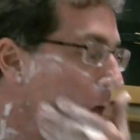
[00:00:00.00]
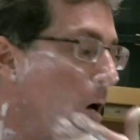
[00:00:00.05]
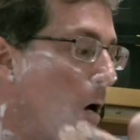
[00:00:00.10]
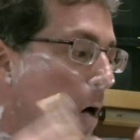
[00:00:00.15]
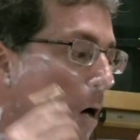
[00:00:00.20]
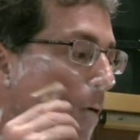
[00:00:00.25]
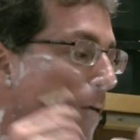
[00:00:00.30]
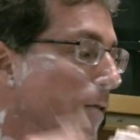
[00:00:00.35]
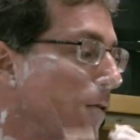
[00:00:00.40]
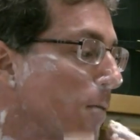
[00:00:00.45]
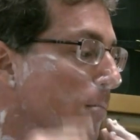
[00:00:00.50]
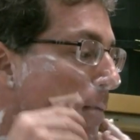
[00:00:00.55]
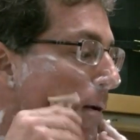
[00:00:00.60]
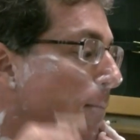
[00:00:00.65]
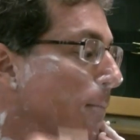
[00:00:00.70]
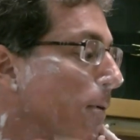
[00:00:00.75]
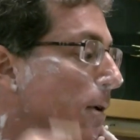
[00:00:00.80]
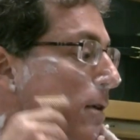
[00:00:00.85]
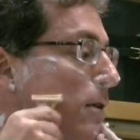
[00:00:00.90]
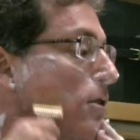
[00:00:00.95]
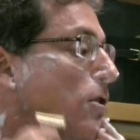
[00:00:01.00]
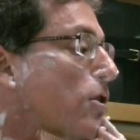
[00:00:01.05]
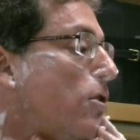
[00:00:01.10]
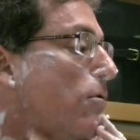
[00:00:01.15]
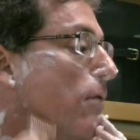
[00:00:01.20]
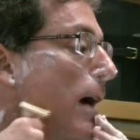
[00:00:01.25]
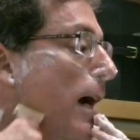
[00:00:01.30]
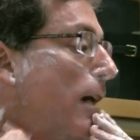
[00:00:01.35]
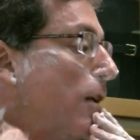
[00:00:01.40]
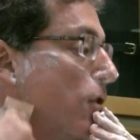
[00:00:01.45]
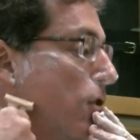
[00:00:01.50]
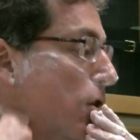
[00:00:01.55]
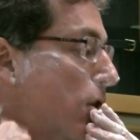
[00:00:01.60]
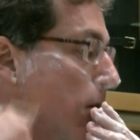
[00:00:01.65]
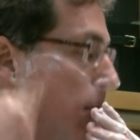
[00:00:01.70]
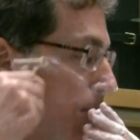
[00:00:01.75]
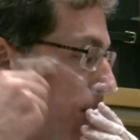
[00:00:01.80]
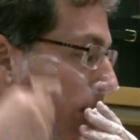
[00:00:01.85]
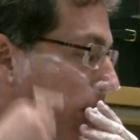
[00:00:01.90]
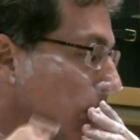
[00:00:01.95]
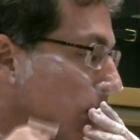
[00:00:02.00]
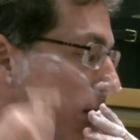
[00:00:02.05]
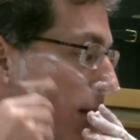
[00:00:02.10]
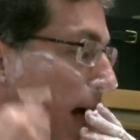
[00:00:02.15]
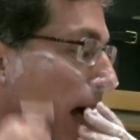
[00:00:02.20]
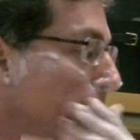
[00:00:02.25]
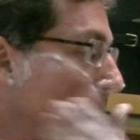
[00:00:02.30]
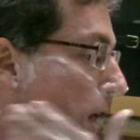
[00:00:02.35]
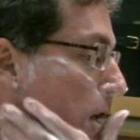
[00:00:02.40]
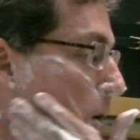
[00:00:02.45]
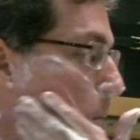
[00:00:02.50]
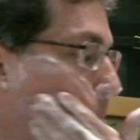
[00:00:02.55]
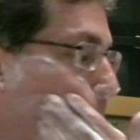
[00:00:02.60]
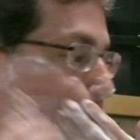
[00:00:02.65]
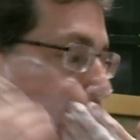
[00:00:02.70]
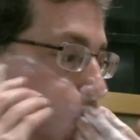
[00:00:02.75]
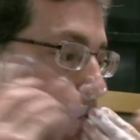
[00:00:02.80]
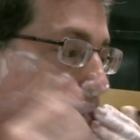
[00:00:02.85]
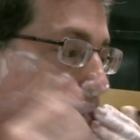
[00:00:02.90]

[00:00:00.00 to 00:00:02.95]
Always remembering to stretch. Second.